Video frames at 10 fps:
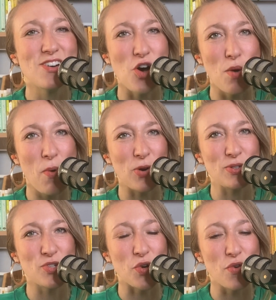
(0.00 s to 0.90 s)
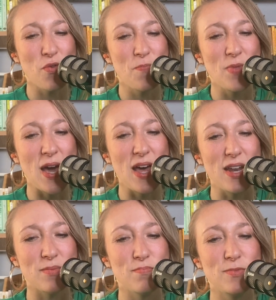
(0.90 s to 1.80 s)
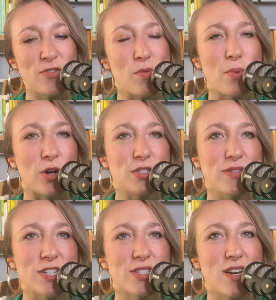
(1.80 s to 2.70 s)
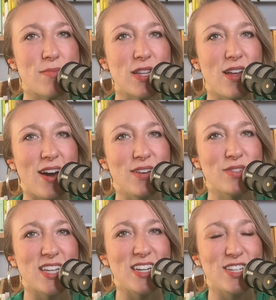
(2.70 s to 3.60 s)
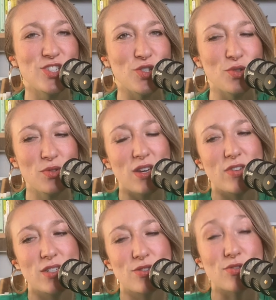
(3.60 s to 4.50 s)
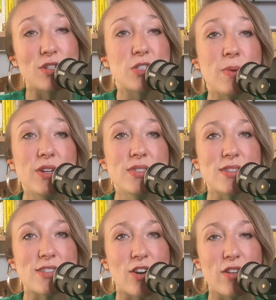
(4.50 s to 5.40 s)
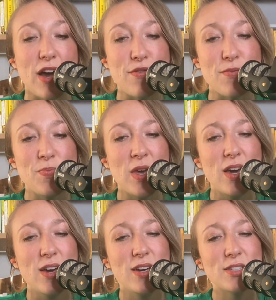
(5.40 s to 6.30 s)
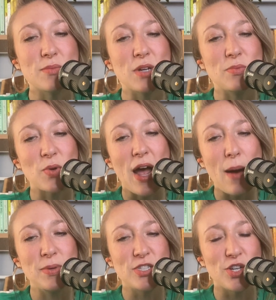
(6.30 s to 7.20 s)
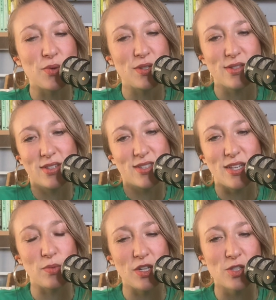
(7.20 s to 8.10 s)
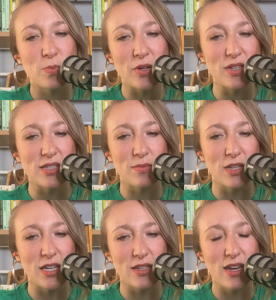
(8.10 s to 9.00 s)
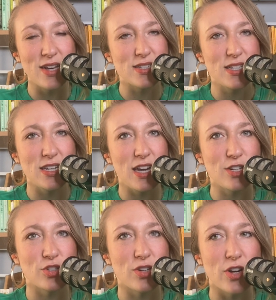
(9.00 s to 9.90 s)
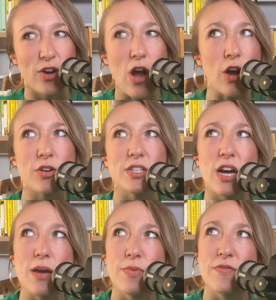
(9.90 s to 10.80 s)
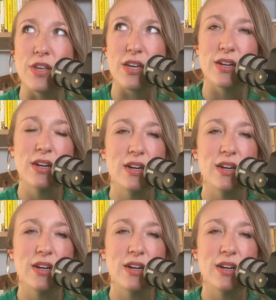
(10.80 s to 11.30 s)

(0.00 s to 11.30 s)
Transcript: All parts serve, and different parts of us come online when they need to, given certain experiences in our life. Sometimes what happens, though, is let's say we experience something as a teenager and our archetype of the